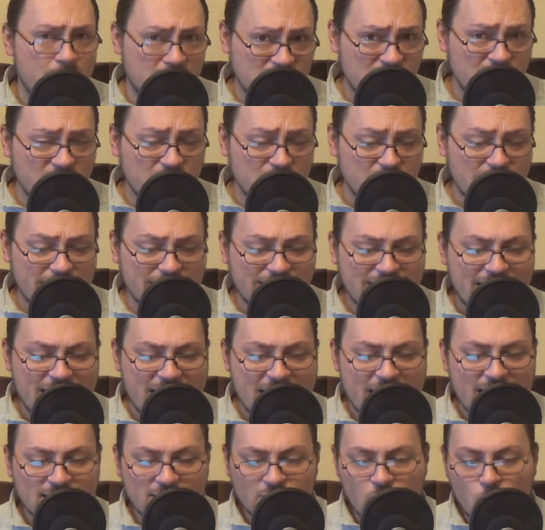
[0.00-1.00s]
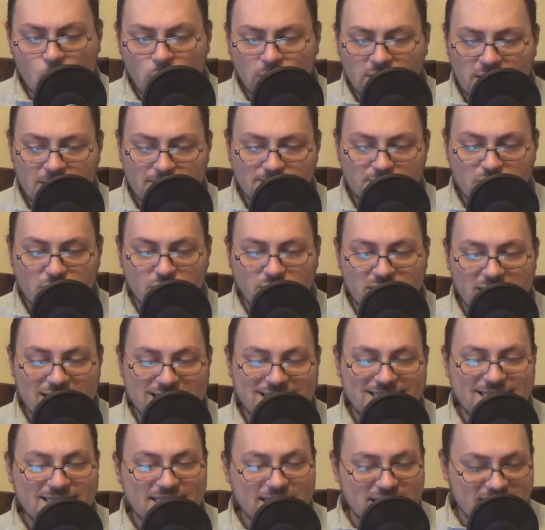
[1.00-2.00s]
But other than that, all the
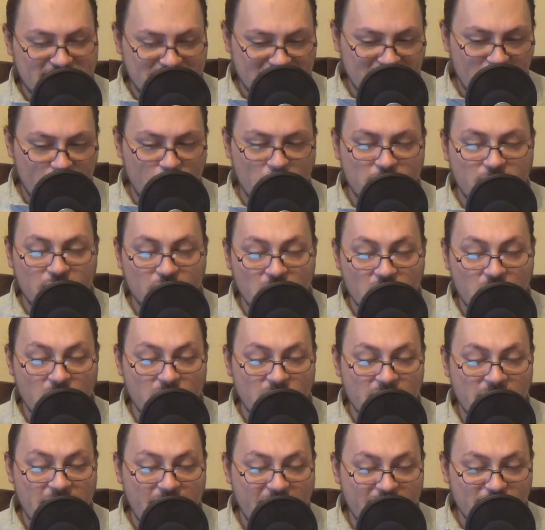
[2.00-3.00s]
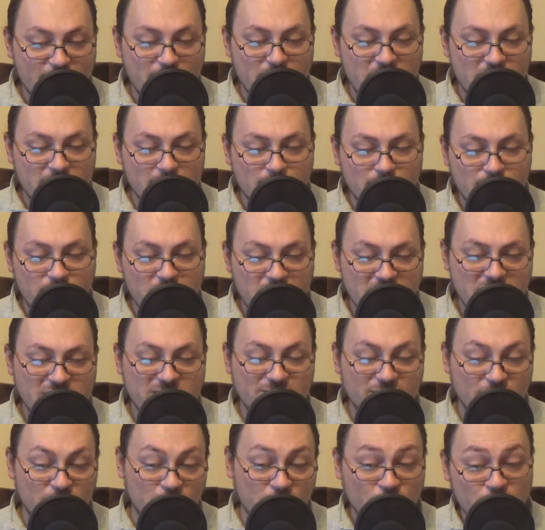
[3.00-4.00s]
protests so far have been
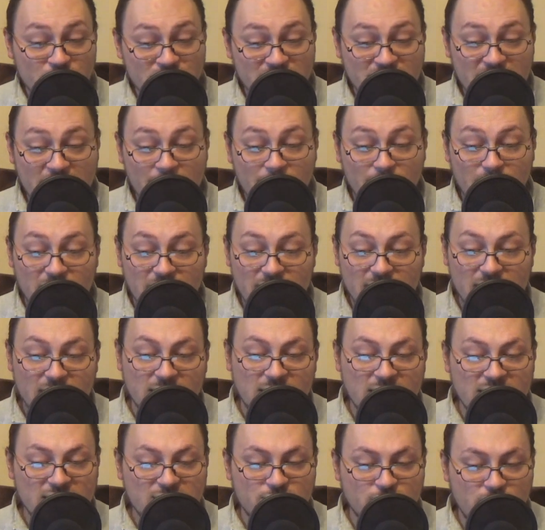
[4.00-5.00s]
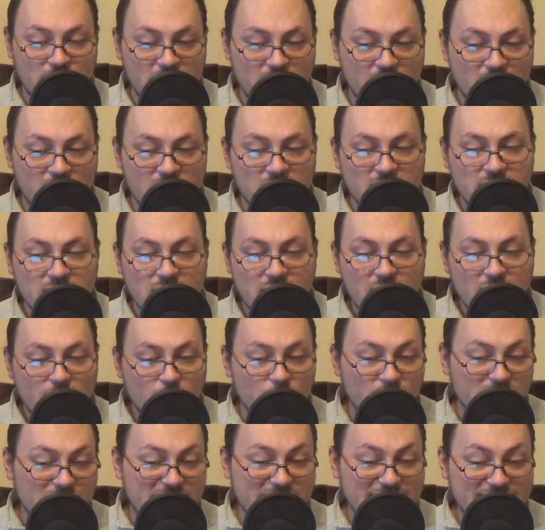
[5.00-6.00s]
peaceful, resembling in this regard
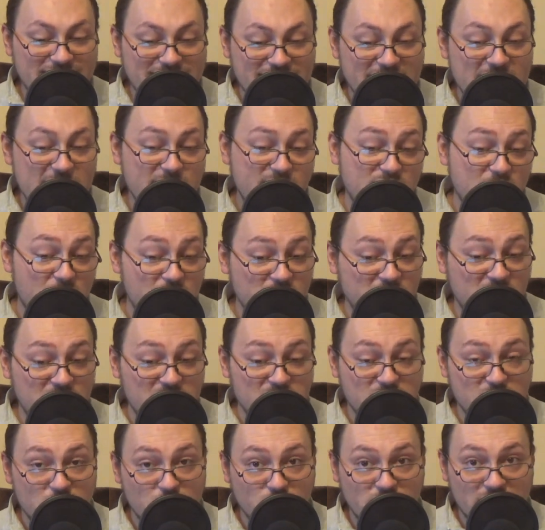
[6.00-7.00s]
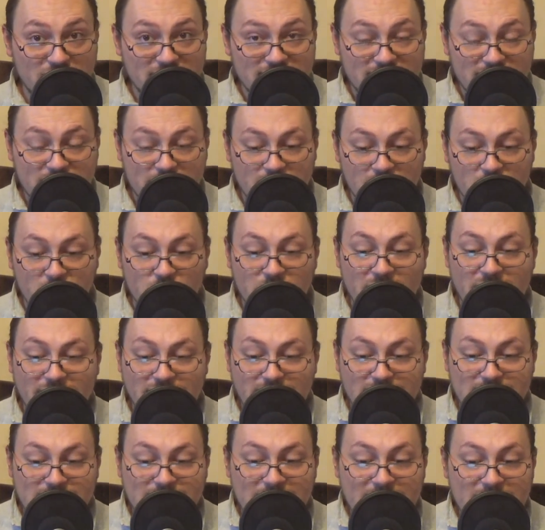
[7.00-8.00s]
with the Tea Party protests in the
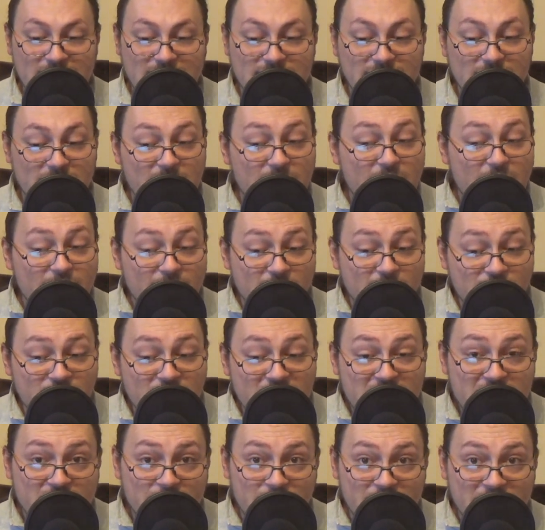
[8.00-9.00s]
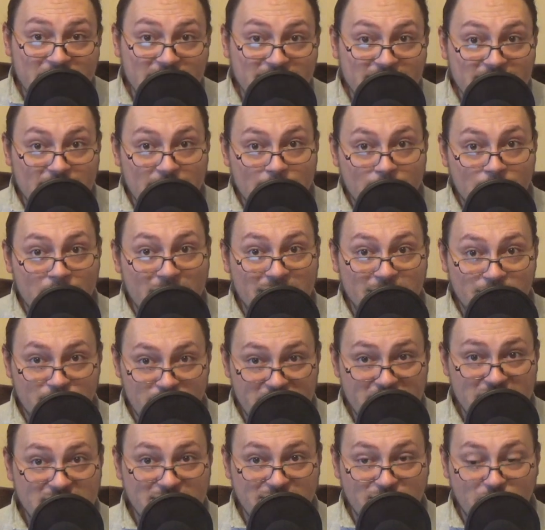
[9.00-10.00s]
United States, vehement but
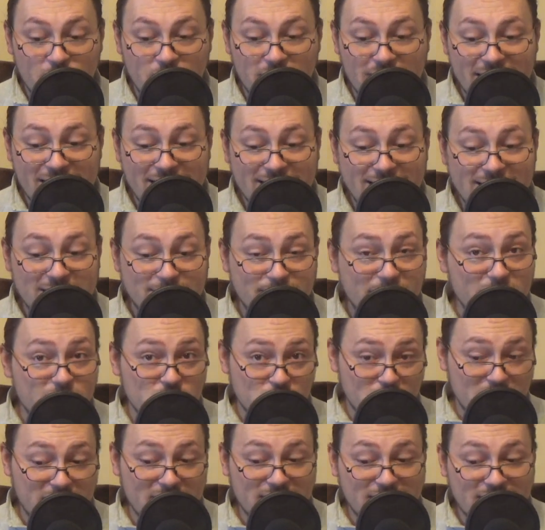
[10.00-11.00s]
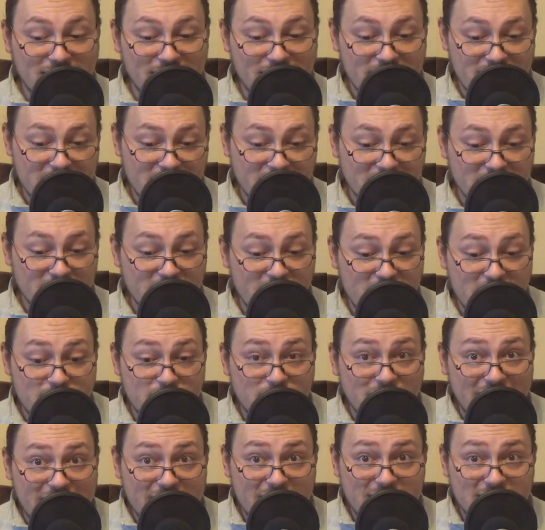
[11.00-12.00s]
peaceful and especially clean. The
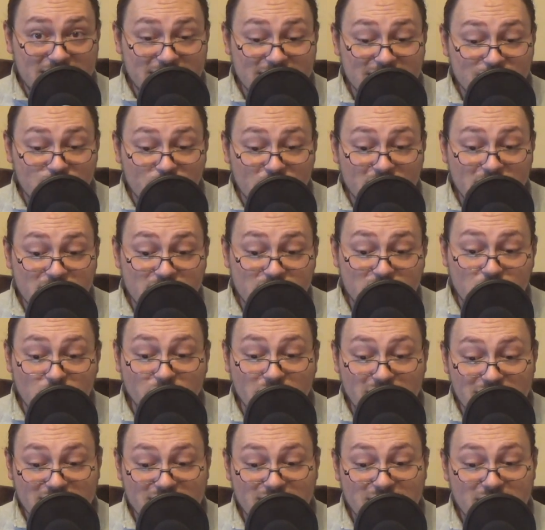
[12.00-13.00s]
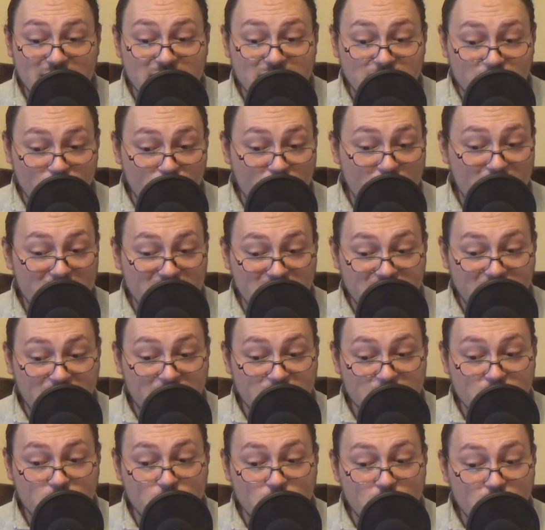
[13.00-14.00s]
places where protesters walked
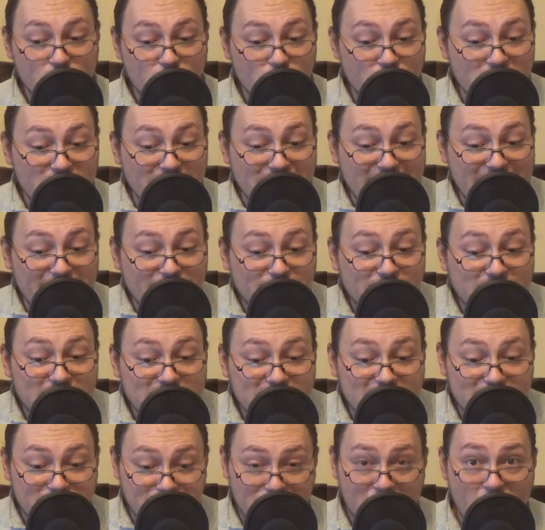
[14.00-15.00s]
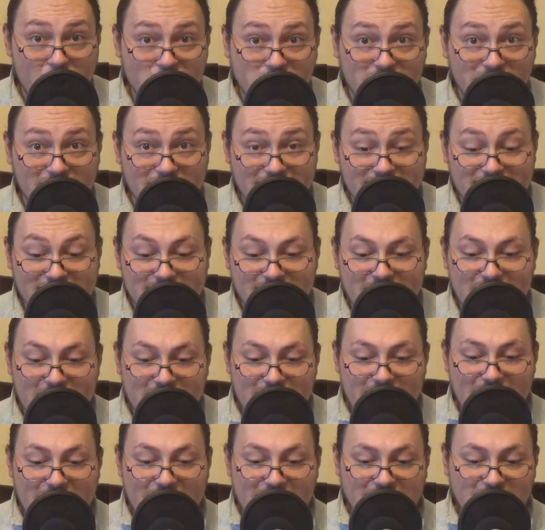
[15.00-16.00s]
through were left spotless,
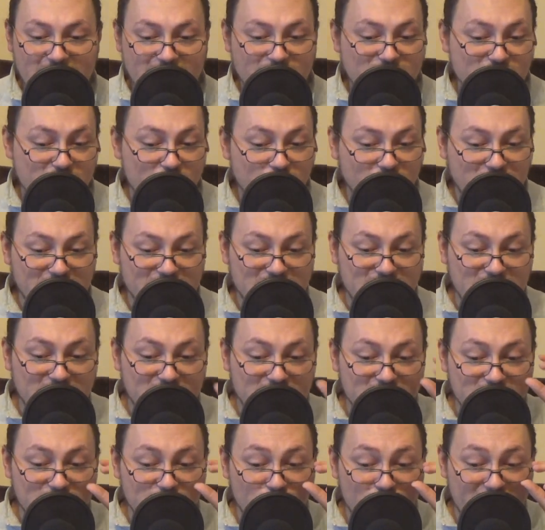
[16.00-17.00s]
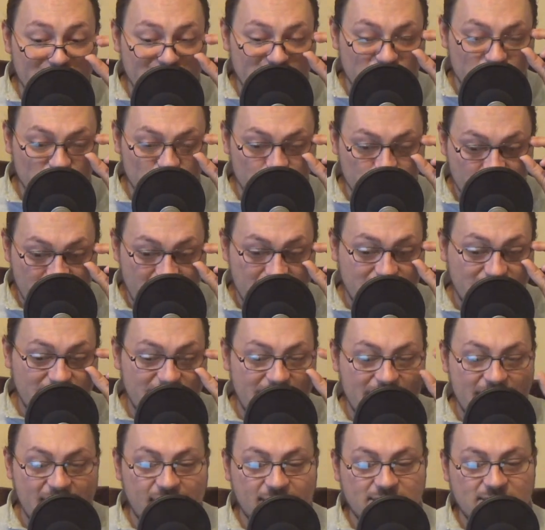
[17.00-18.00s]
and the protesters went to great
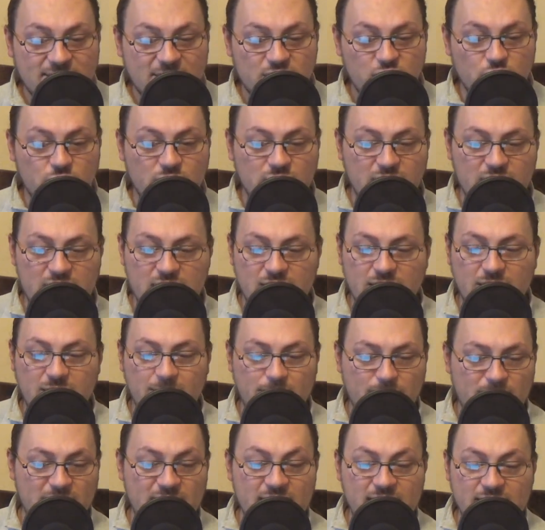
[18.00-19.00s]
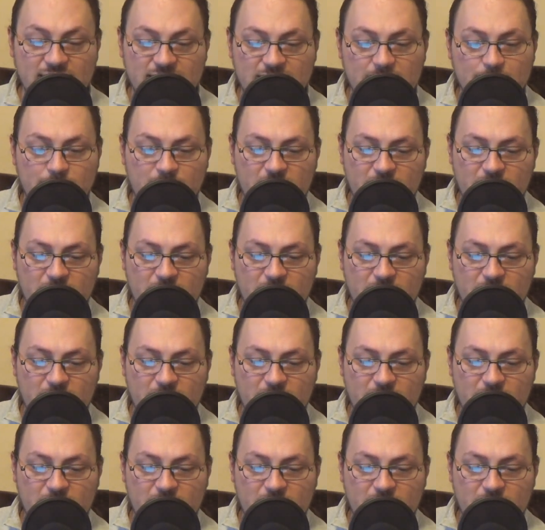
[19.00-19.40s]
lengths to clean the place